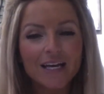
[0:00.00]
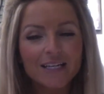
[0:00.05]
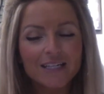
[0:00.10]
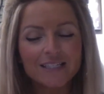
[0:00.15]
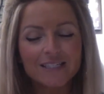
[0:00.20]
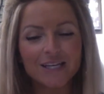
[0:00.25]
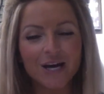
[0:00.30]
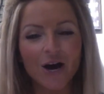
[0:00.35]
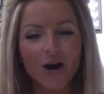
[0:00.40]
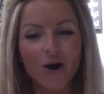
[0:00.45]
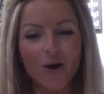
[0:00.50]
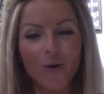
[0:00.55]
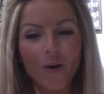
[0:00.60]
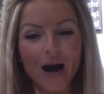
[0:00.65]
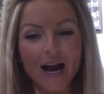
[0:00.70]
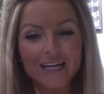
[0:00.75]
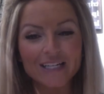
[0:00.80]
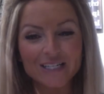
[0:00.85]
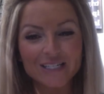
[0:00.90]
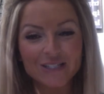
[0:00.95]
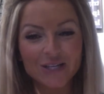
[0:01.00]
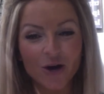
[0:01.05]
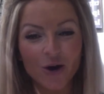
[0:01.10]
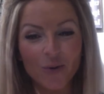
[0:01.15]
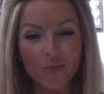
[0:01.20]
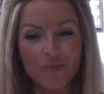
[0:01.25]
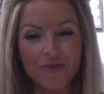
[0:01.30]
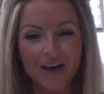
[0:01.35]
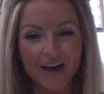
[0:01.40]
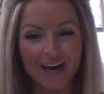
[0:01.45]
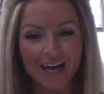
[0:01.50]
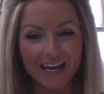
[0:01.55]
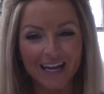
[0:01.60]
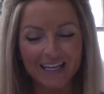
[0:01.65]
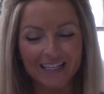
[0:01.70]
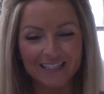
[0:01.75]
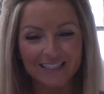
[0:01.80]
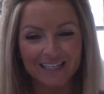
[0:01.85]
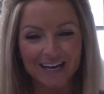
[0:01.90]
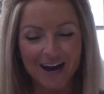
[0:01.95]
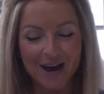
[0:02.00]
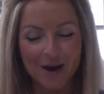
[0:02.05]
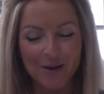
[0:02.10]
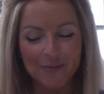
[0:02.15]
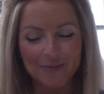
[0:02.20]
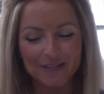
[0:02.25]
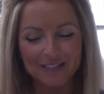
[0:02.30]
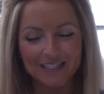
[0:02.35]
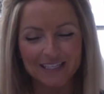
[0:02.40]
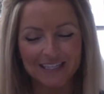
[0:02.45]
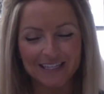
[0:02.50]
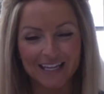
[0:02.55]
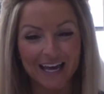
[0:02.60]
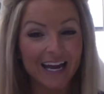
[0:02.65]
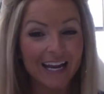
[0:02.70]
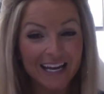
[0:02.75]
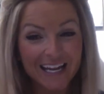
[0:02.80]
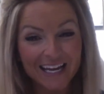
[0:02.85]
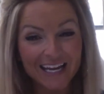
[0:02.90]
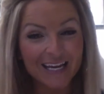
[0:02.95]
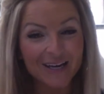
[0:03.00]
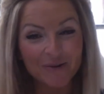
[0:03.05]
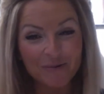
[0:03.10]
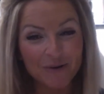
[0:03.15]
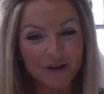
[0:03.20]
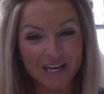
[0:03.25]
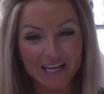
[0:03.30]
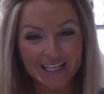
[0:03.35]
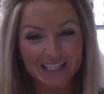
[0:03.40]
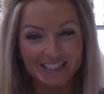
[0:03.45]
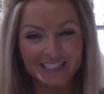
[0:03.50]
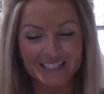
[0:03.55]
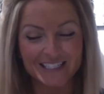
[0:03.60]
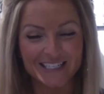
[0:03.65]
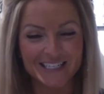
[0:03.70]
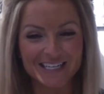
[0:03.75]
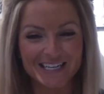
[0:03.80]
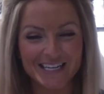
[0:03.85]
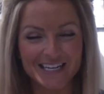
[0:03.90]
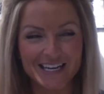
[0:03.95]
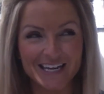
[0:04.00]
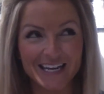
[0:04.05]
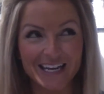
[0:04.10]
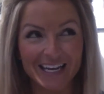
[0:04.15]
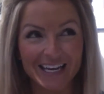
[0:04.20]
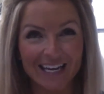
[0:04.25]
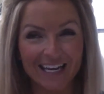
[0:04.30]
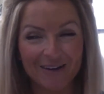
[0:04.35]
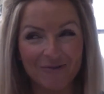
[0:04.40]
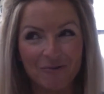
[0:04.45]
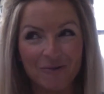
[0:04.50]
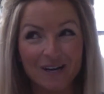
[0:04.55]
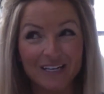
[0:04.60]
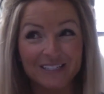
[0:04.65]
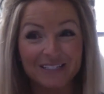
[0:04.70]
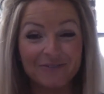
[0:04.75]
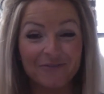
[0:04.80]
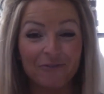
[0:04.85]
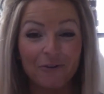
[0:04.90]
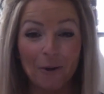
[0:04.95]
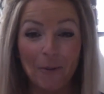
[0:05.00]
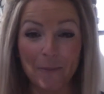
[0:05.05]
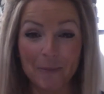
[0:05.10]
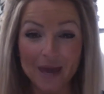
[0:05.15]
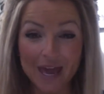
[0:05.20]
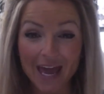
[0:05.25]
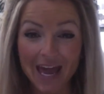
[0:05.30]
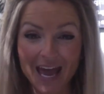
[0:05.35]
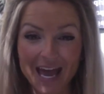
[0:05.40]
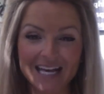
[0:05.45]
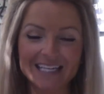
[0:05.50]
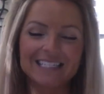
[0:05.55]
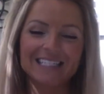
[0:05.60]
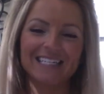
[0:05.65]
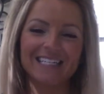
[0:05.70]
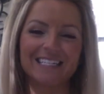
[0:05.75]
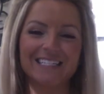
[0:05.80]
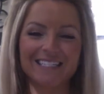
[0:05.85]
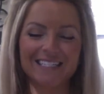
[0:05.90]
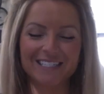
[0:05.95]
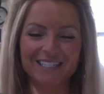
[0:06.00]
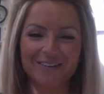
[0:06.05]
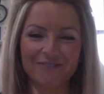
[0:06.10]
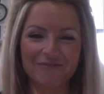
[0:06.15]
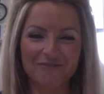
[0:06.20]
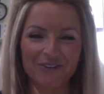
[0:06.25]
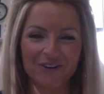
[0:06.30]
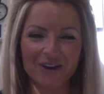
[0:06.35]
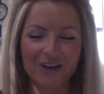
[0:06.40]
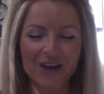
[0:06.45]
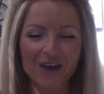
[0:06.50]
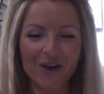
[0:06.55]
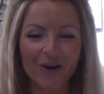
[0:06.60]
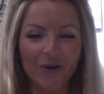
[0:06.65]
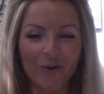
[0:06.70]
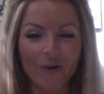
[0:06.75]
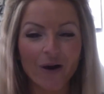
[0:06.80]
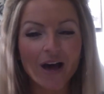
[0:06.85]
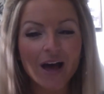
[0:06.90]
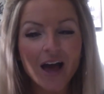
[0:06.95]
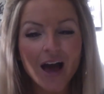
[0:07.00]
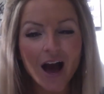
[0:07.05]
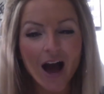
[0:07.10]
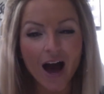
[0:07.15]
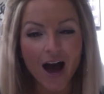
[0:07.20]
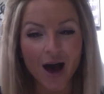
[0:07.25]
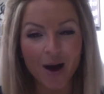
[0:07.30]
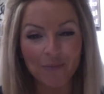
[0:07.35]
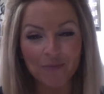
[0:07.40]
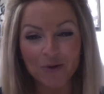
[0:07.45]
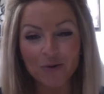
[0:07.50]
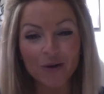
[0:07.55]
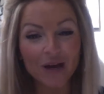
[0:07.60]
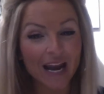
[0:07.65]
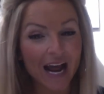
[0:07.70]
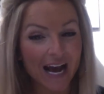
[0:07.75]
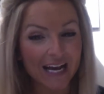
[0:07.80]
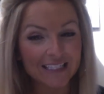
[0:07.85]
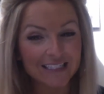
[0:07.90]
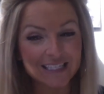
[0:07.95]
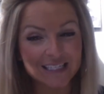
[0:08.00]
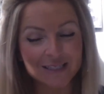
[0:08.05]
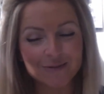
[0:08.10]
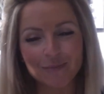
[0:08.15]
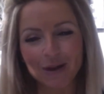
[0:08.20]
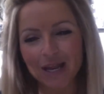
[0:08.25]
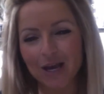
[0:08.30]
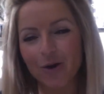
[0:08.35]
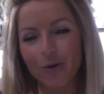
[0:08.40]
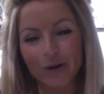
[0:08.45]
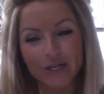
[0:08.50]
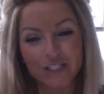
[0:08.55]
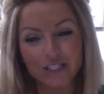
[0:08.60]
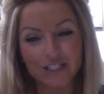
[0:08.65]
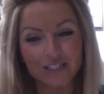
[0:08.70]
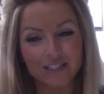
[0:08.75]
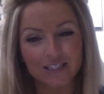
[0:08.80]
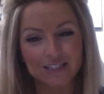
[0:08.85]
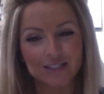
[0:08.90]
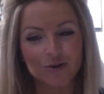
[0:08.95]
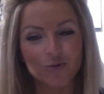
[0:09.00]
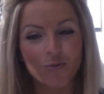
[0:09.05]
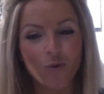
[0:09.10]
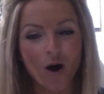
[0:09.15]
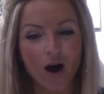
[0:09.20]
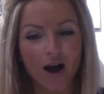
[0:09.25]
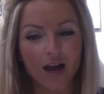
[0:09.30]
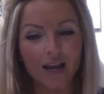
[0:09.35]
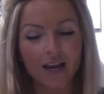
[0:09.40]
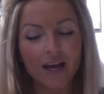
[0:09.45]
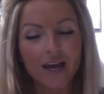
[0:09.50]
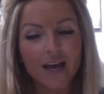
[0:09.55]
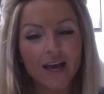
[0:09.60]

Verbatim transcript: So I just hope that it's um, as enlightening it is it was for me as it is for you. Um, you can ask as many questions as you want.